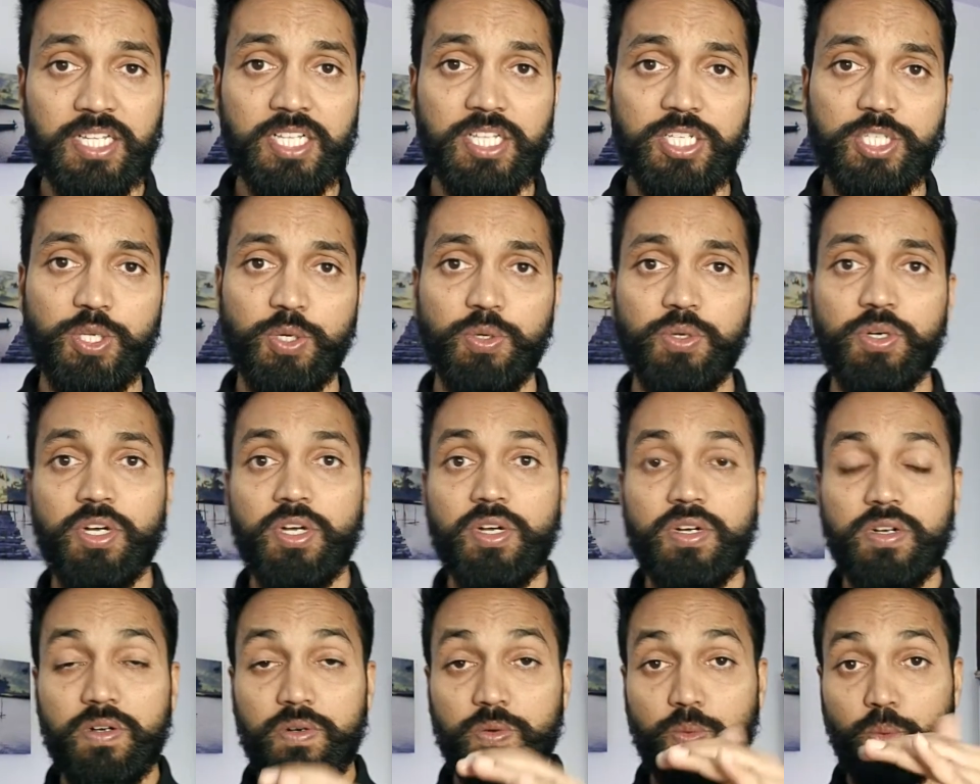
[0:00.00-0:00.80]
So
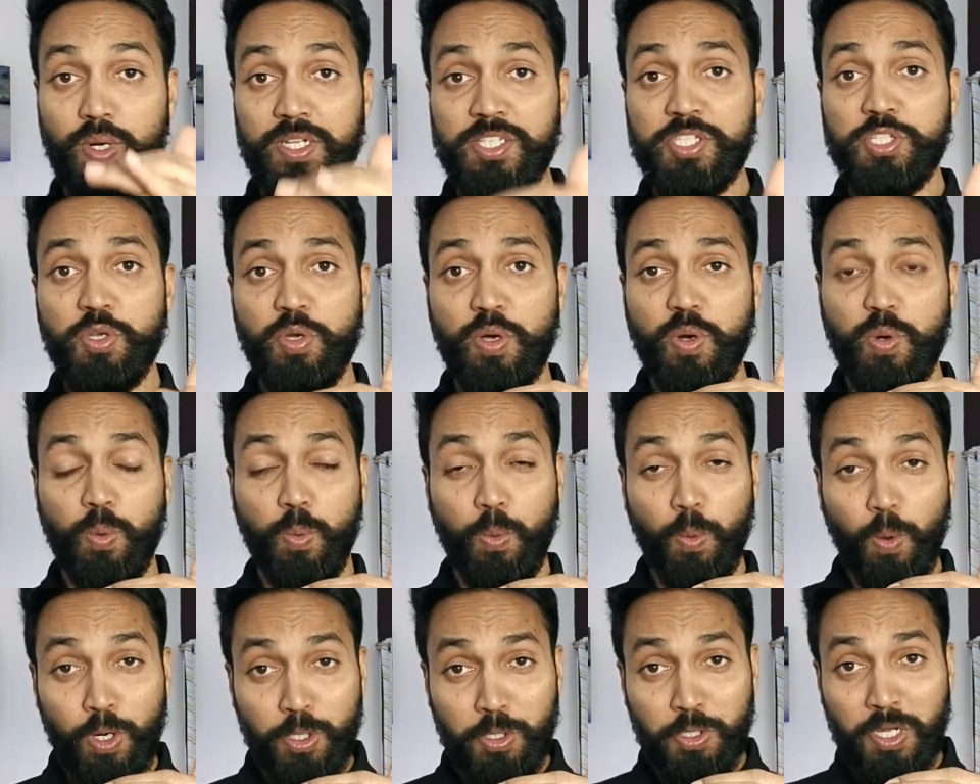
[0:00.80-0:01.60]
once you
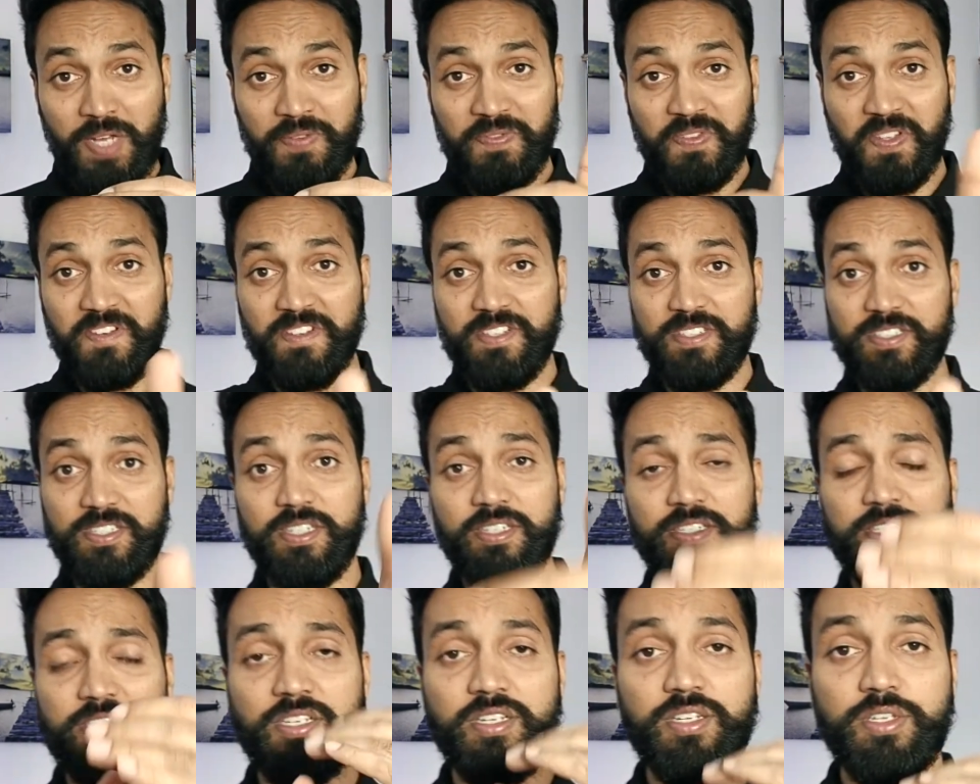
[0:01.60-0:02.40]
want to have the
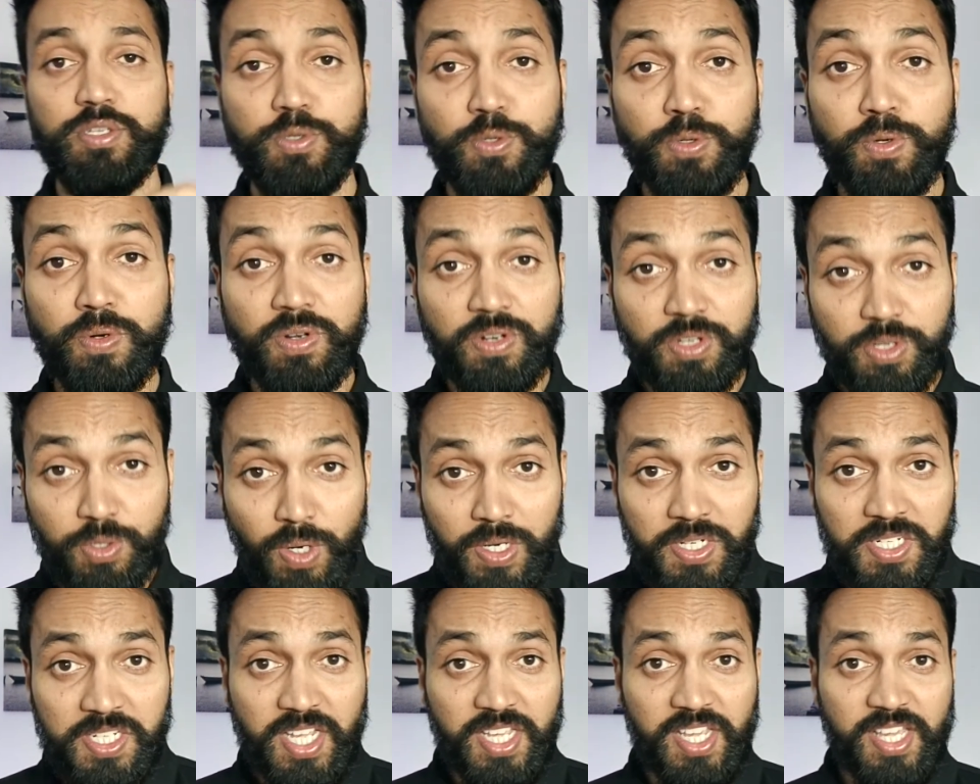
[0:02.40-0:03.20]
results, you
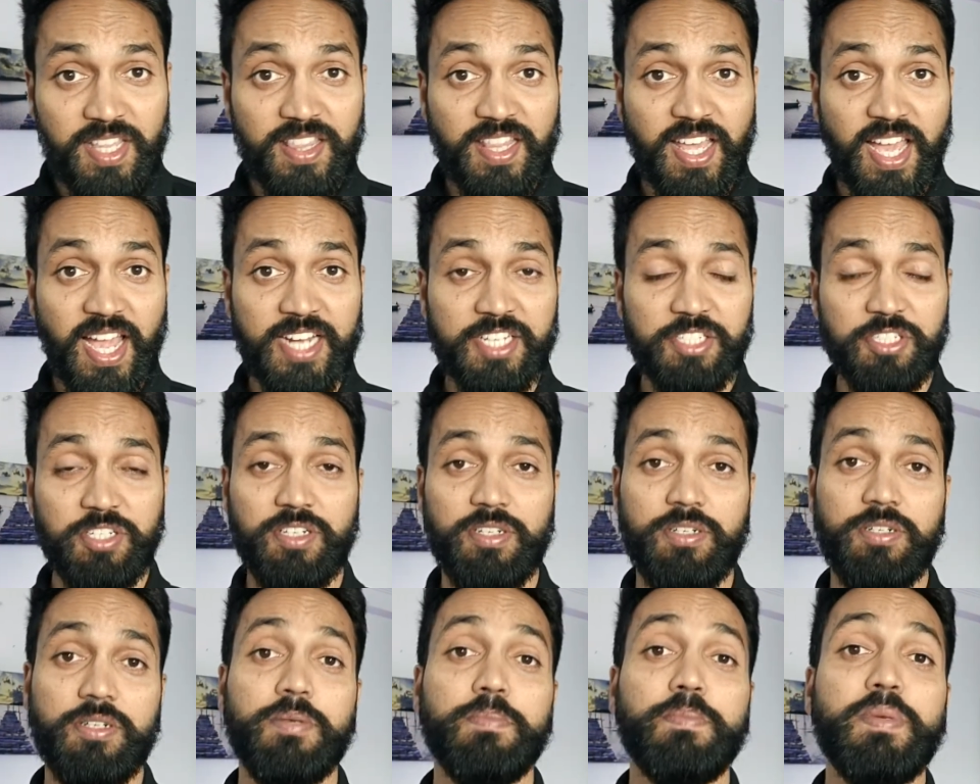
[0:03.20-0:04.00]
are taking the
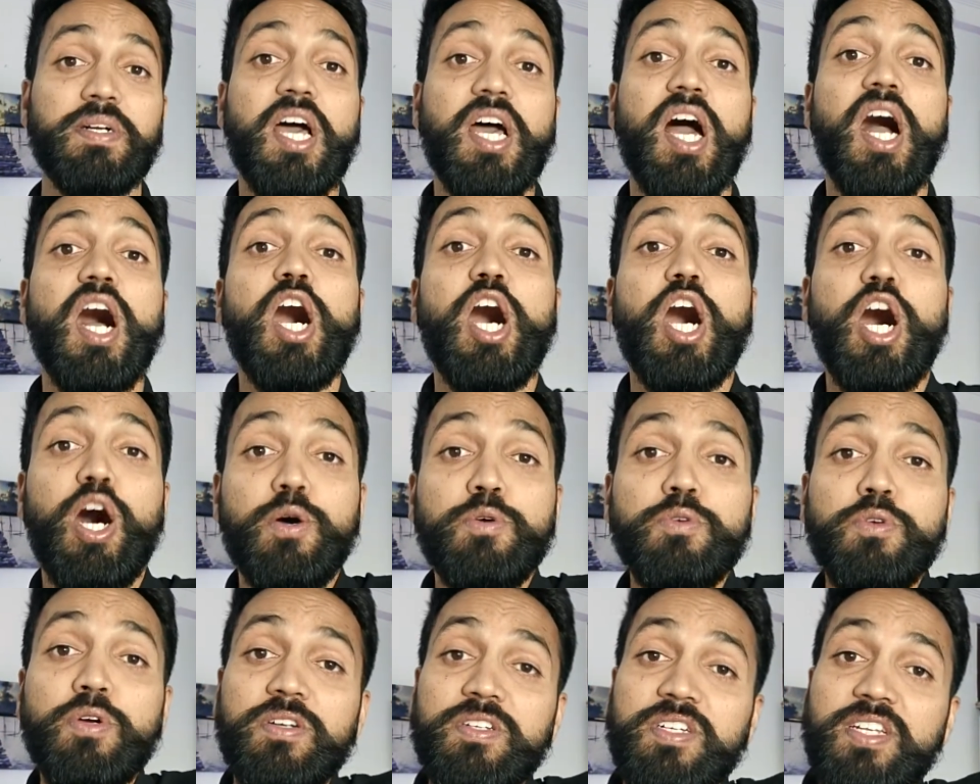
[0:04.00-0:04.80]
action. But
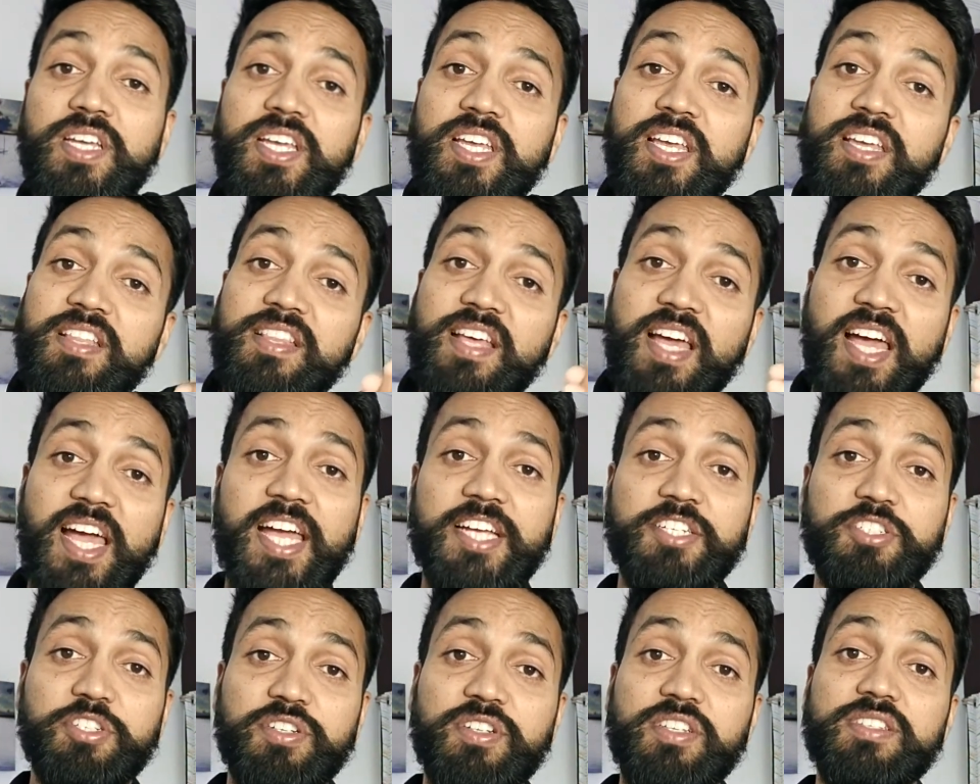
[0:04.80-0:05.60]
how you are taking the
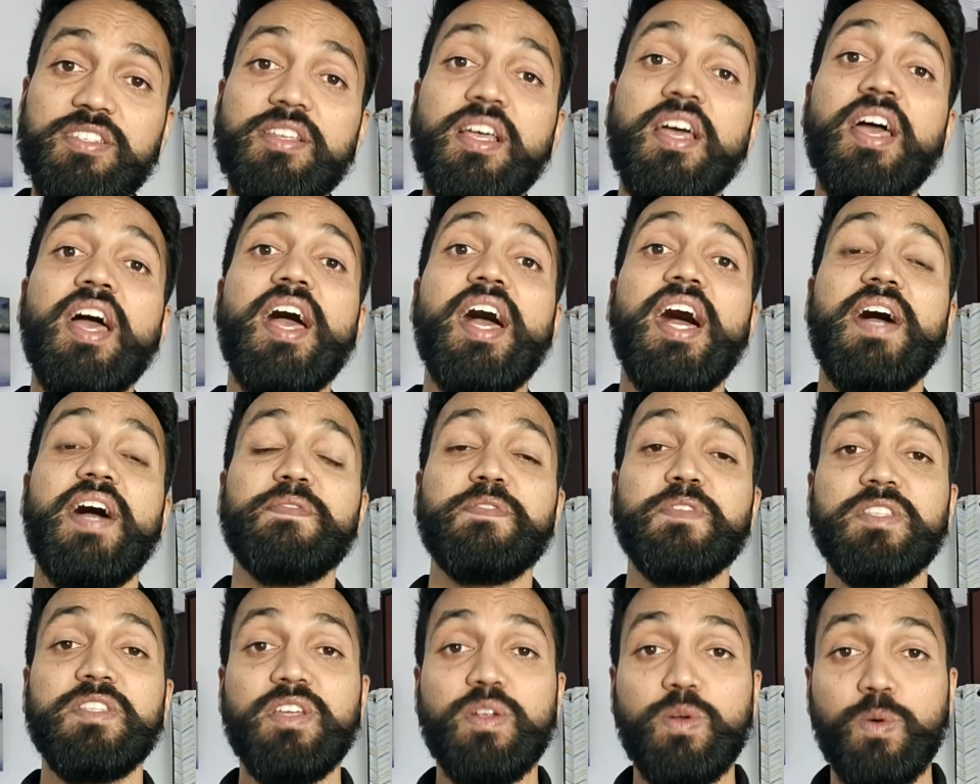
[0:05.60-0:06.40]
action is
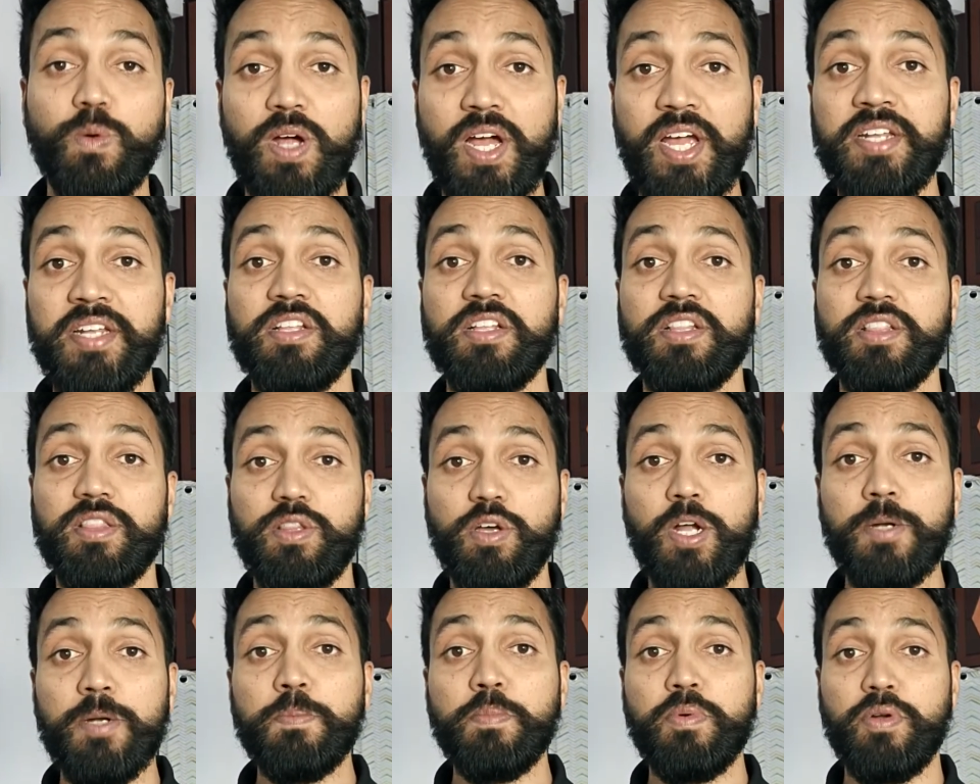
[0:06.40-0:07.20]
having the right
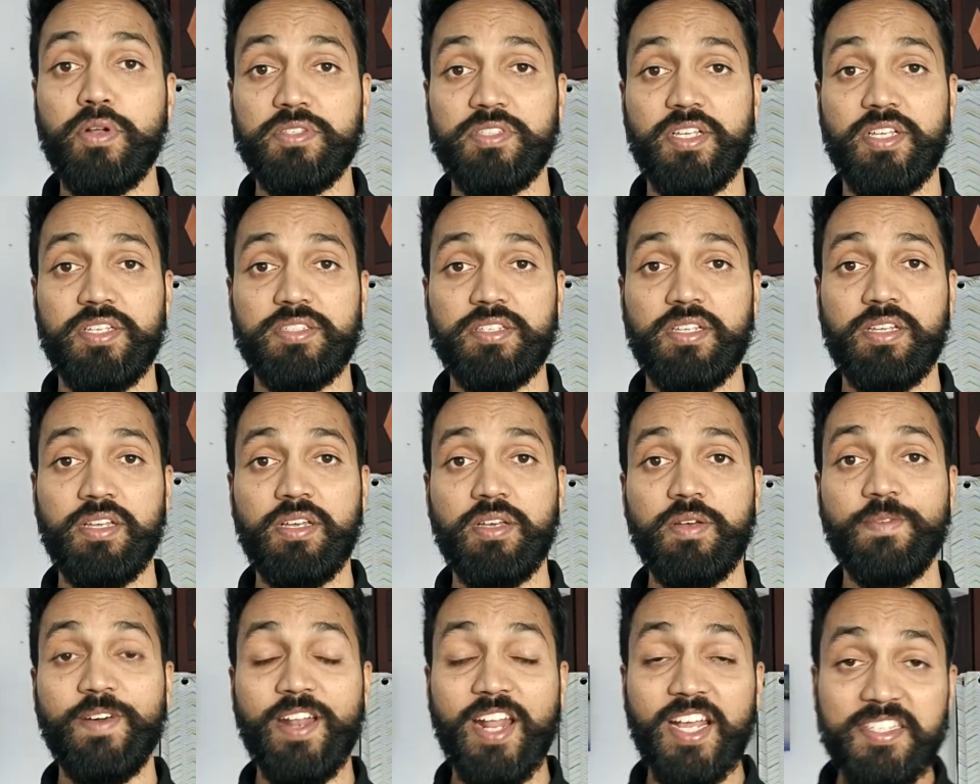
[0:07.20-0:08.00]
thought process.
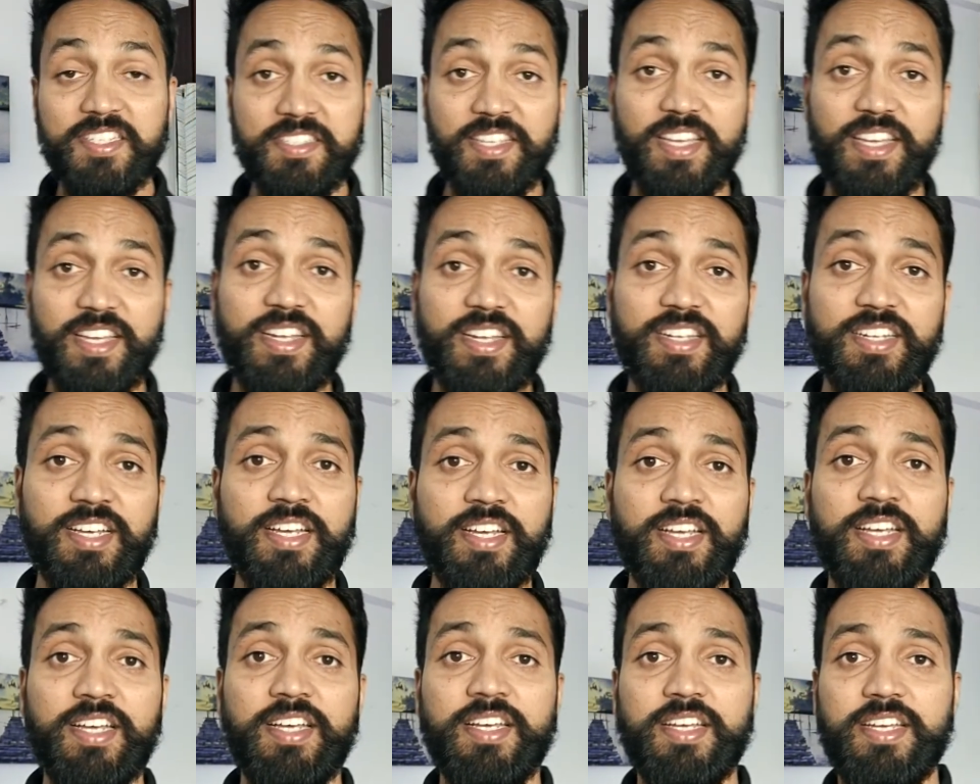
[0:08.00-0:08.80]
When I say it,
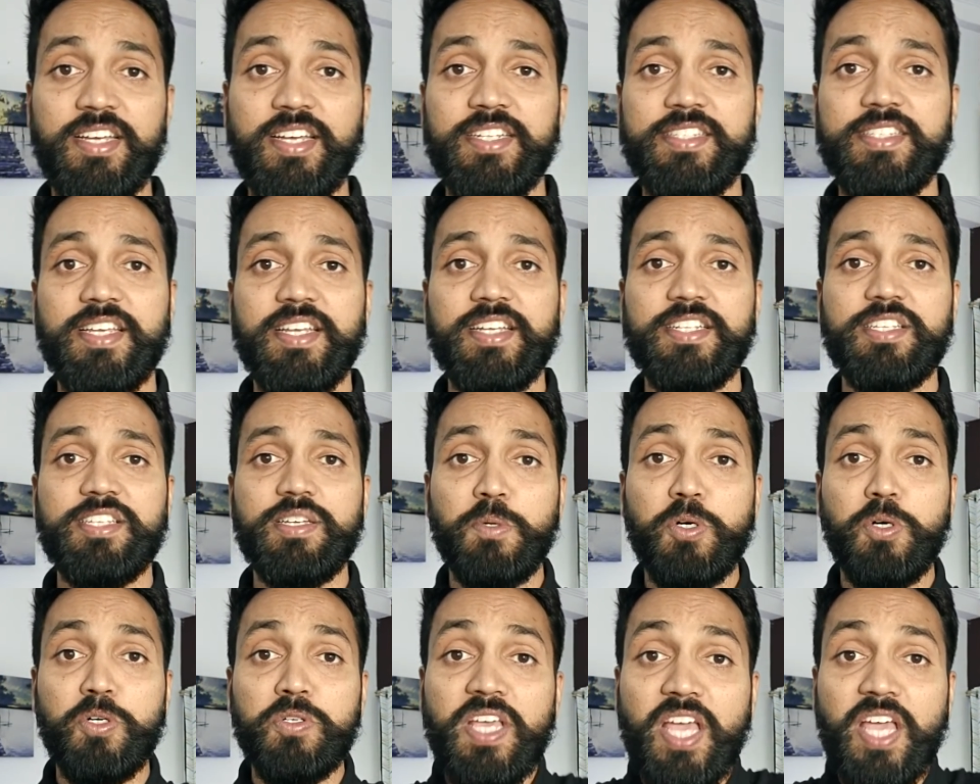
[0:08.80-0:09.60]
it's
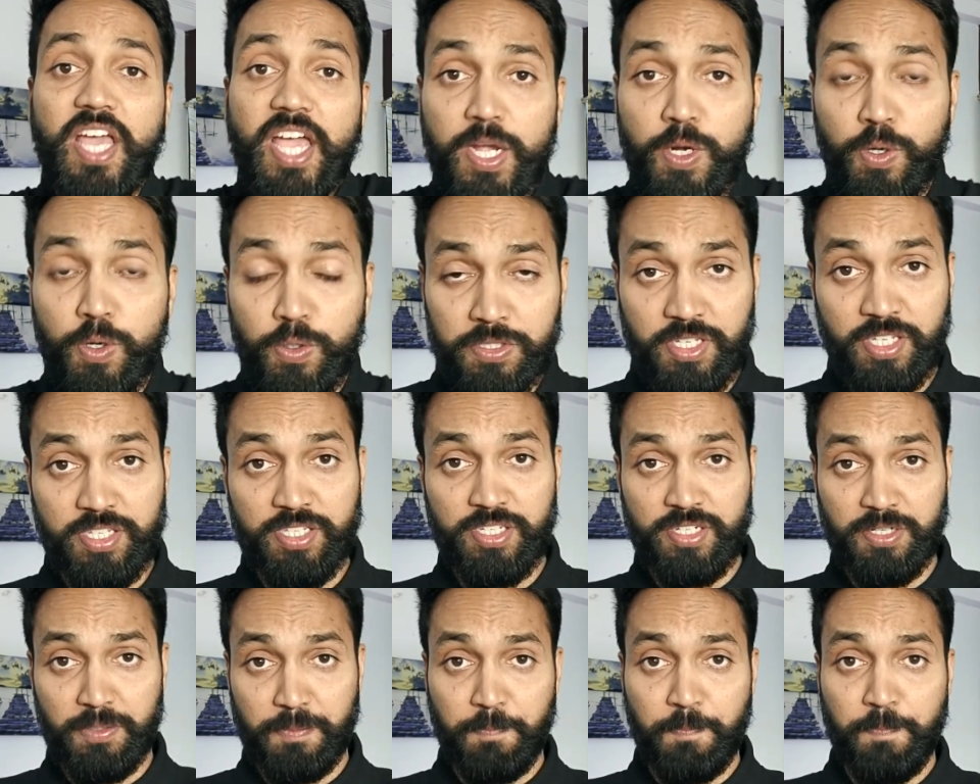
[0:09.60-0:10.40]
about the
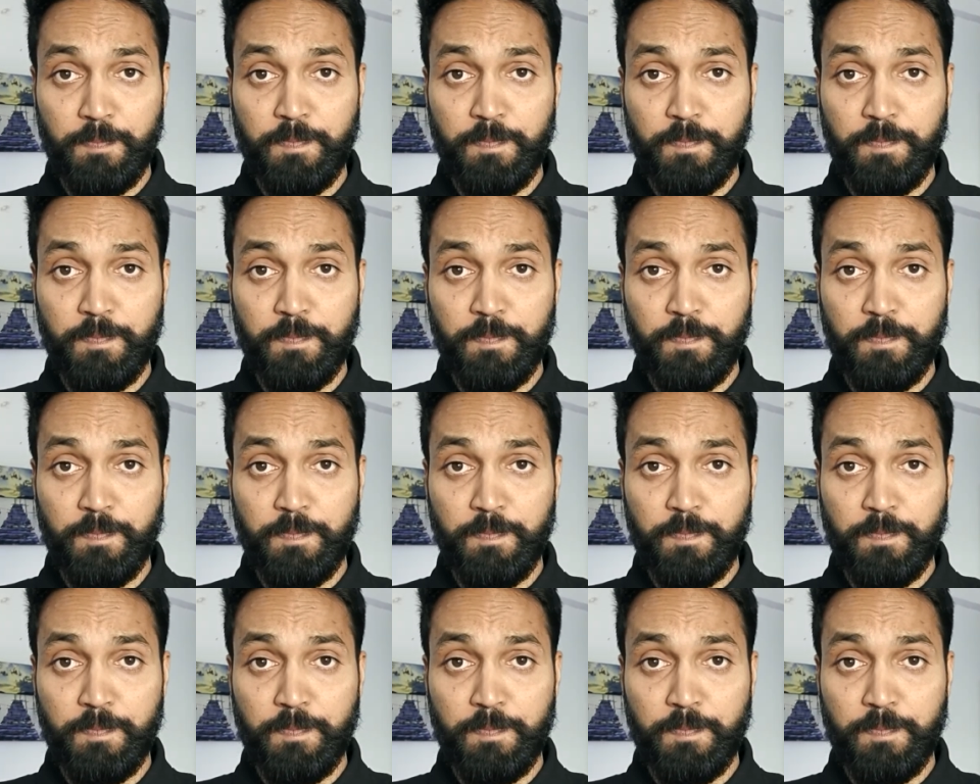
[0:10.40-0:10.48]
ecosystem.